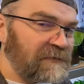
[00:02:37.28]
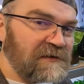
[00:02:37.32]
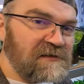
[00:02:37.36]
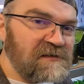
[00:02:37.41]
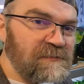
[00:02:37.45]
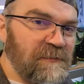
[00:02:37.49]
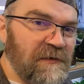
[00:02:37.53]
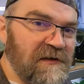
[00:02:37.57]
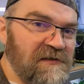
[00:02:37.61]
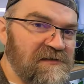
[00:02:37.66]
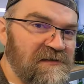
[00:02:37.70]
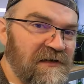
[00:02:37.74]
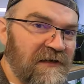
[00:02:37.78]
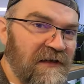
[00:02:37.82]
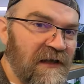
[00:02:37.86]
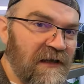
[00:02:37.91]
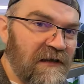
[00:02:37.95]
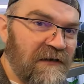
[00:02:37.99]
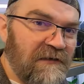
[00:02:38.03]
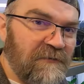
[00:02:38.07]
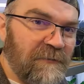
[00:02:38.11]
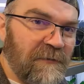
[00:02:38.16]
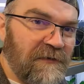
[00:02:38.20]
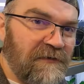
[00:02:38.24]
my spinach again
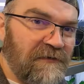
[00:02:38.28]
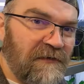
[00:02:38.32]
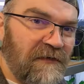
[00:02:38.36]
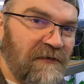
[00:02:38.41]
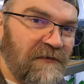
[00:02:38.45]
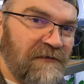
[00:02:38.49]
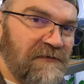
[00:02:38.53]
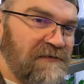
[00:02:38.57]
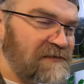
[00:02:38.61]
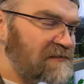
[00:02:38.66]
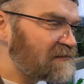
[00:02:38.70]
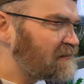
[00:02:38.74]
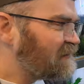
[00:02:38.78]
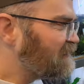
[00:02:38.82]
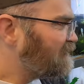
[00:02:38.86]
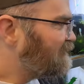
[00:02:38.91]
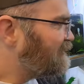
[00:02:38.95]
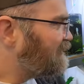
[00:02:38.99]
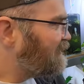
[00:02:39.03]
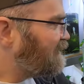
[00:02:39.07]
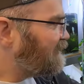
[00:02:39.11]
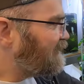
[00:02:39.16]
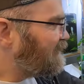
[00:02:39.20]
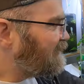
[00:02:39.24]
into my tanks,
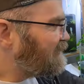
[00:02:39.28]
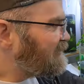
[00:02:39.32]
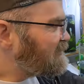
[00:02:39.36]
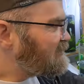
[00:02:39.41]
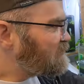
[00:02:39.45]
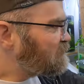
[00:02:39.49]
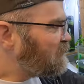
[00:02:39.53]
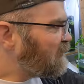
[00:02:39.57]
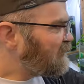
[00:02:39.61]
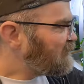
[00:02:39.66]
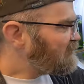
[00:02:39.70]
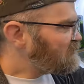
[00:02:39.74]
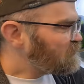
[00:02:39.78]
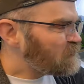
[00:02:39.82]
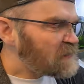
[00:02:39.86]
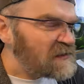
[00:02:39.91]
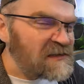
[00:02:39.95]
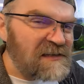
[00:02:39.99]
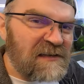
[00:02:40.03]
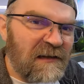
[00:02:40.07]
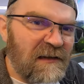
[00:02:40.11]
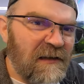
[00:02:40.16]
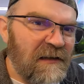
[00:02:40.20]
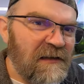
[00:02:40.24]
the spinach was
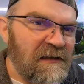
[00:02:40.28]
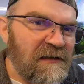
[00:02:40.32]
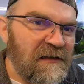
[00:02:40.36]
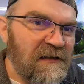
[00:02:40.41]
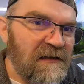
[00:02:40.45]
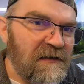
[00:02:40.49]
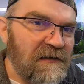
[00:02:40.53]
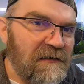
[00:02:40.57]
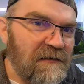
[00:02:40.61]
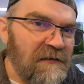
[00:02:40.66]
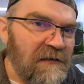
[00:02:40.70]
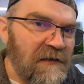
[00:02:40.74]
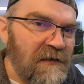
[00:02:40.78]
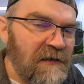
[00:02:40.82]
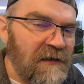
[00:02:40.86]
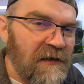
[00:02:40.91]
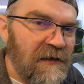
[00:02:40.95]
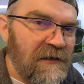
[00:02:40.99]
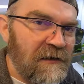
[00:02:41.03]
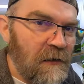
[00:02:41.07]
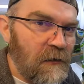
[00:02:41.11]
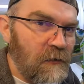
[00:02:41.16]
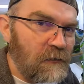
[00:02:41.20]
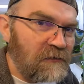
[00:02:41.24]
still in here
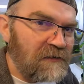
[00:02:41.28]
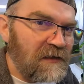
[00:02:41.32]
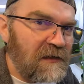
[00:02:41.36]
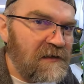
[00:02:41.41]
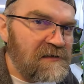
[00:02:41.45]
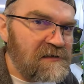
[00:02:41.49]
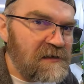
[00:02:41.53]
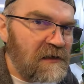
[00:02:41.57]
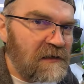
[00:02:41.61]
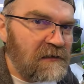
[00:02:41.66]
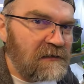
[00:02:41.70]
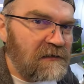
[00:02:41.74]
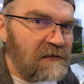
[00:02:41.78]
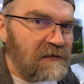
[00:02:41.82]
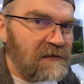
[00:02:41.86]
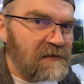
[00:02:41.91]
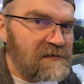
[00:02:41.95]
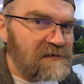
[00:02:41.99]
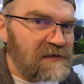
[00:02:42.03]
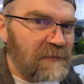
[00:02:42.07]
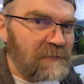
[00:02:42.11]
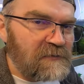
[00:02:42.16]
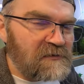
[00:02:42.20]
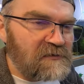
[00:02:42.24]
and it looked exactly the
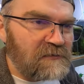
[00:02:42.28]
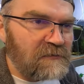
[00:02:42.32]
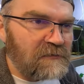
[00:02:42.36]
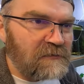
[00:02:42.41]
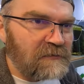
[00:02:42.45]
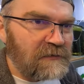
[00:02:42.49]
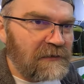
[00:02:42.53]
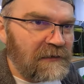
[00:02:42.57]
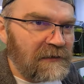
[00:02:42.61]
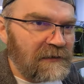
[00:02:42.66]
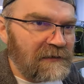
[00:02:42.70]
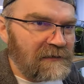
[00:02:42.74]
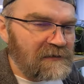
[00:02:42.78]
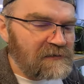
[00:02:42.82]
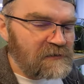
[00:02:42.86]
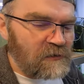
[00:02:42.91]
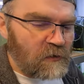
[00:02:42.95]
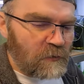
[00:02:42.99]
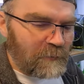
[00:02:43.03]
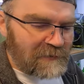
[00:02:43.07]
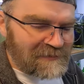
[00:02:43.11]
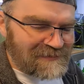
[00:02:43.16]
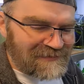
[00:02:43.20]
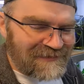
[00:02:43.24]
same, so it's
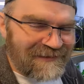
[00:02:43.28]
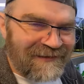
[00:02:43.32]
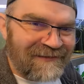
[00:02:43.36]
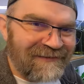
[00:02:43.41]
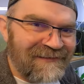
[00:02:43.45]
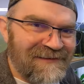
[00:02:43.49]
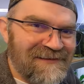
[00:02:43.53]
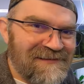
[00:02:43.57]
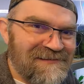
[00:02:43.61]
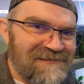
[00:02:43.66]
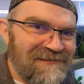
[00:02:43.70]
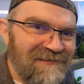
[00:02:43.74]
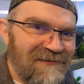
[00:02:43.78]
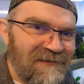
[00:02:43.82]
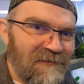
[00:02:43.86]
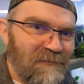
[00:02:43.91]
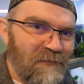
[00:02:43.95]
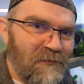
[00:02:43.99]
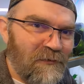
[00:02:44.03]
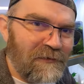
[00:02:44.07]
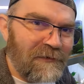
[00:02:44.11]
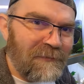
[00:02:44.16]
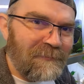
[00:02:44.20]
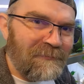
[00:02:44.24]
almost like the salt
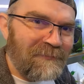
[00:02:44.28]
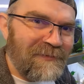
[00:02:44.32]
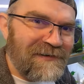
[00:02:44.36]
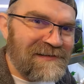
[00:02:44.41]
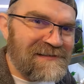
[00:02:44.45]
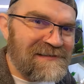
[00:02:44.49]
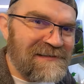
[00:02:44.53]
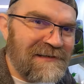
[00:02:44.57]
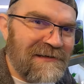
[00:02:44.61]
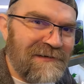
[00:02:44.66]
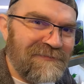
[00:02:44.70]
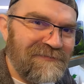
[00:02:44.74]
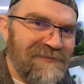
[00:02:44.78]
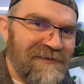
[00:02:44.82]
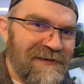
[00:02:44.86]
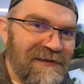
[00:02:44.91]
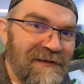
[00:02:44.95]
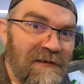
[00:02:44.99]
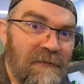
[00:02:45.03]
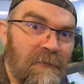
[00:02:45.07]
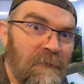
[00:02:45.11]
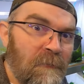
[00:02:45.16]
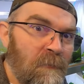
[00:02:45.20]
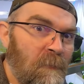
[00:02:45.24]
water preserved it
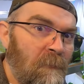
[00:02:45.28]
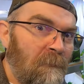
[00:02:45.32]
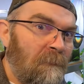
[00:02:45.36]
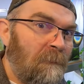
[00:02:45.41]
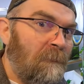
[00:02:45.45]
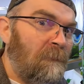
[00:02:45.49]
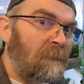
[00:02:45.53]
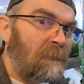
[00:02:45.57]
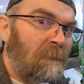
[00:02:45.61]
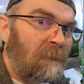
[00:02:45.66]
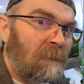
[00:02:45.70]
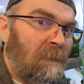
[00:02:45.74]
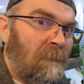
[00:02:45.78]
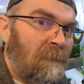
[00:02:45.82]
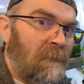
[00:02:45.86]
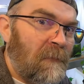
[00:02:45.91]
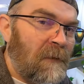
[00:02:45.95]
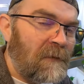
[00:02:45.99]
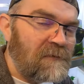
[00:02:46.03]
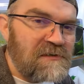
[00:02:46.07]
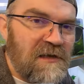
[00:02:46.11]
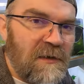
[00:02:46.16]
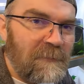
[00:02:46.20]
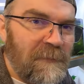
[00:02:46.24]

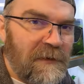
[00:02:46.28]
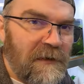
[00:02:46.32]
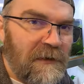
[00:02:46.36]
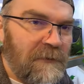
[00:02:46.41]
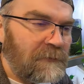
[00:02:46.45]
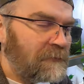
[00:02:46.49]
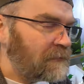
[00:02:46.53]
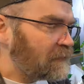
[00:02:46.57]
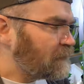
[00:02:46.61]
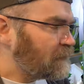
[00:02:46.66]
somehow.